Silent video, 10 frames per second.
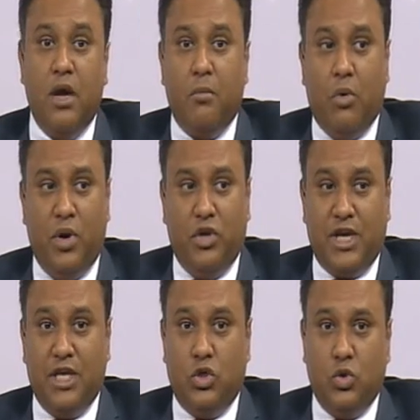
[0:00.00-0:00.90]
But what you
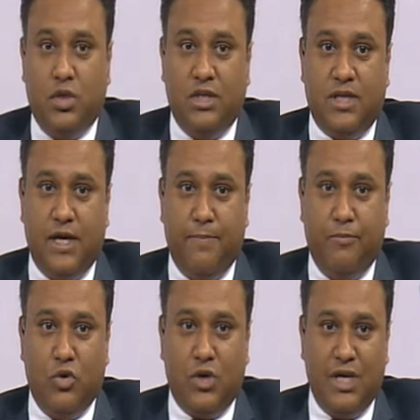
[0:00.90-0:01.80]
can do is,
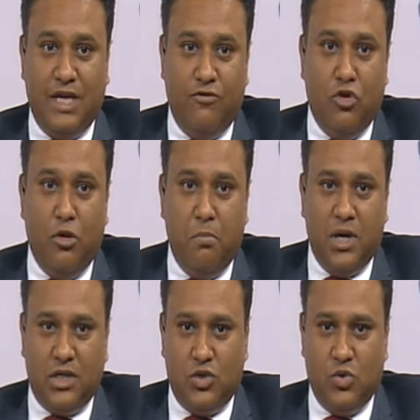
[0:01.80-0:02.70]
you can give your number
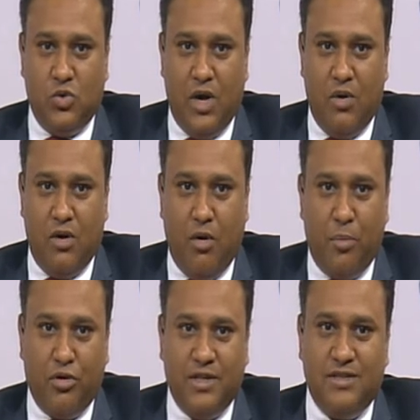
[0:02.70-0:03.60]
to our
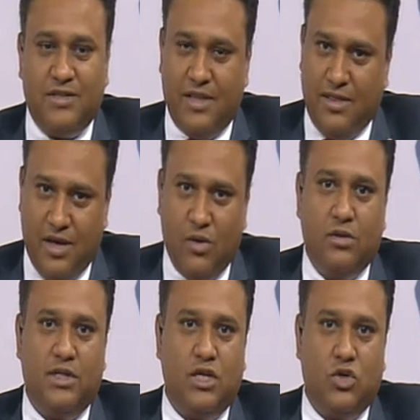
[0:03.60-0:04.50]
operators and they will
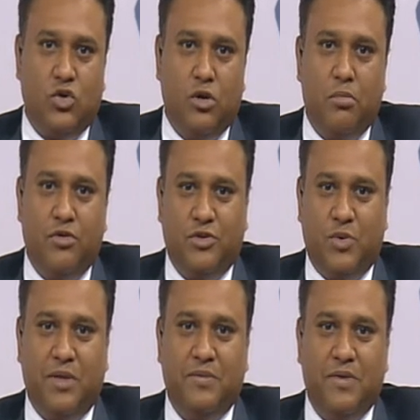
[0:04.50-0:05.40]
take your number as
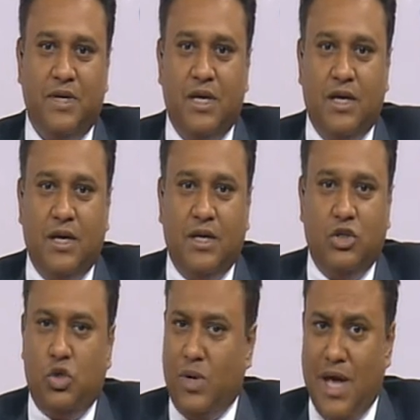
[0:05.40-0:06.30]
well. Do
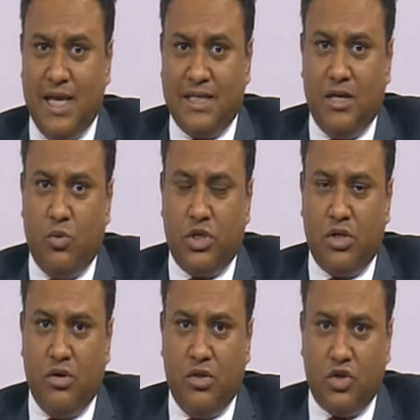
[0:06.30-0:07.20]
you want to ask any question
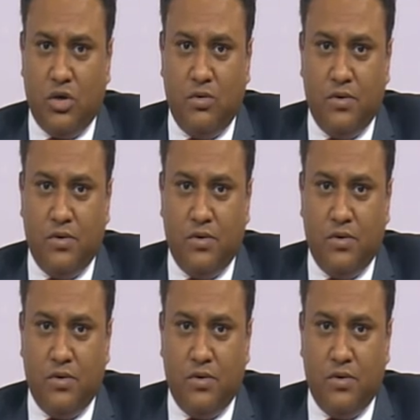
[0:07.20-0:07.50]
on the show?